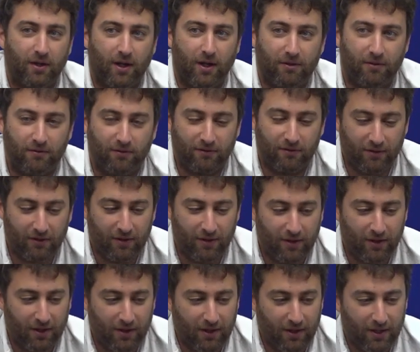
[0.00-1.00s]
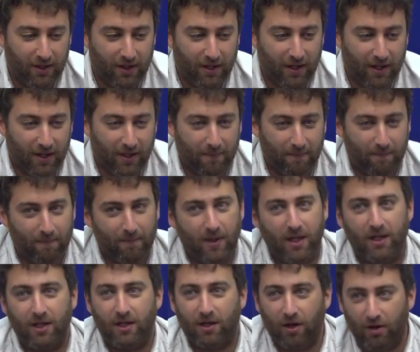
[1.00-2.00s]
and
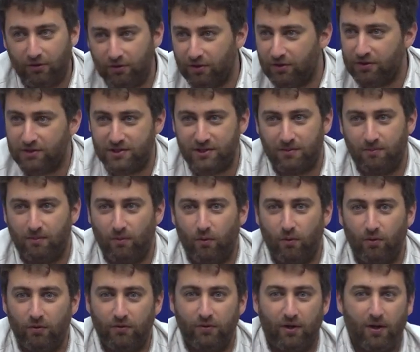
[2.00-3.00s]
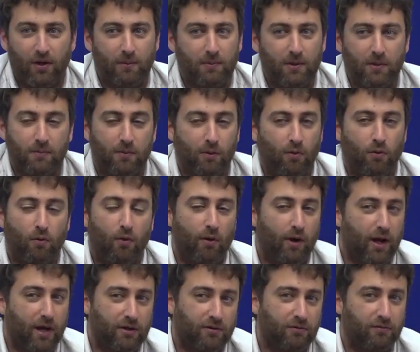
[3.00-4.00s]
many others in Malta, people who are
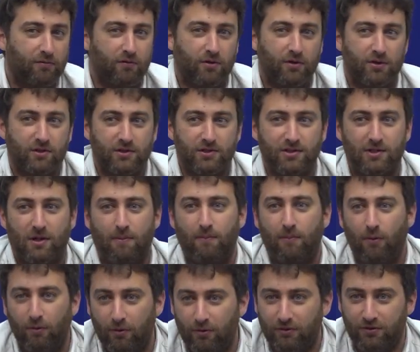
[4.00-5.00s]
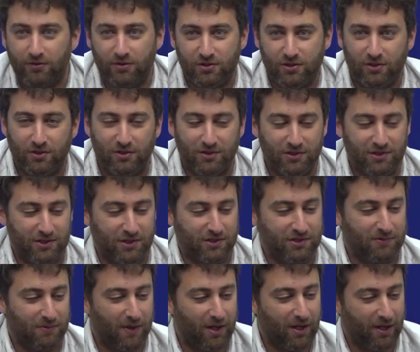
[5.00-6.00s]
activists, some politicians
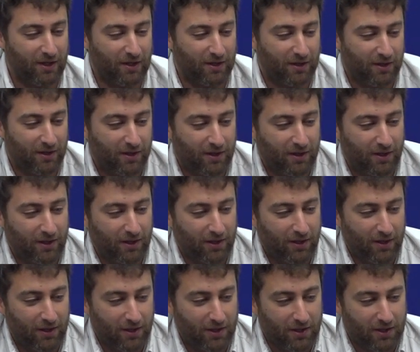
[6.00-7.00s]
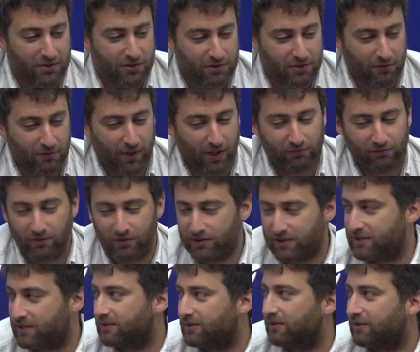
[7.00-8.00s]
as well. So that
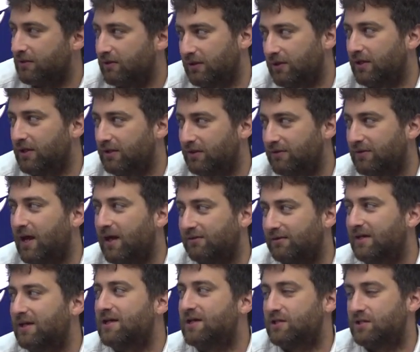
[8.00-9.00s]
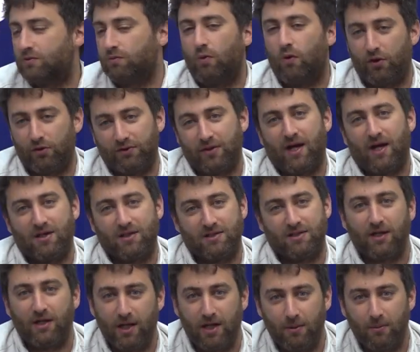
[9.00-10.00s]
is what has
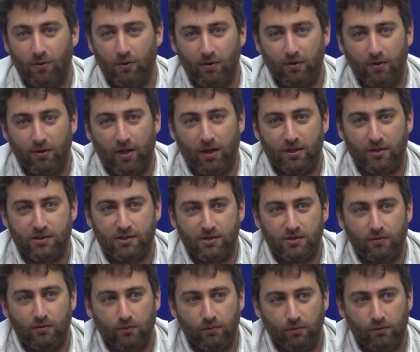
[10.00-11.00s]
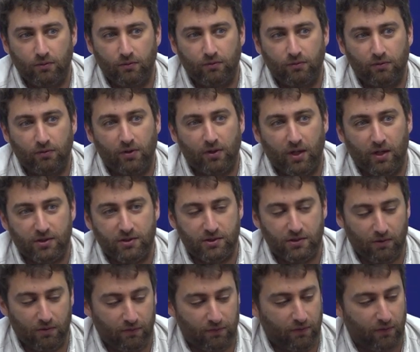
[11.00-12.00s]
enabled us to get
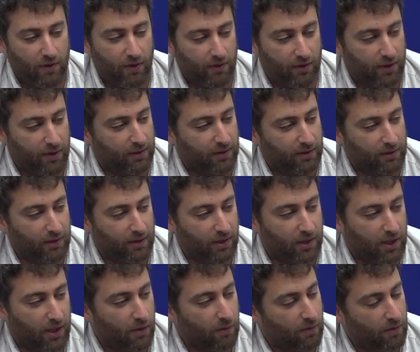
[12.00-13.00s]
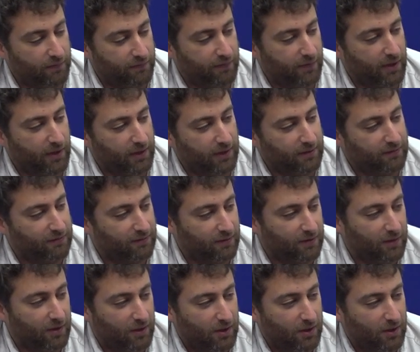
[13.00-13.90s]
so far in our fight.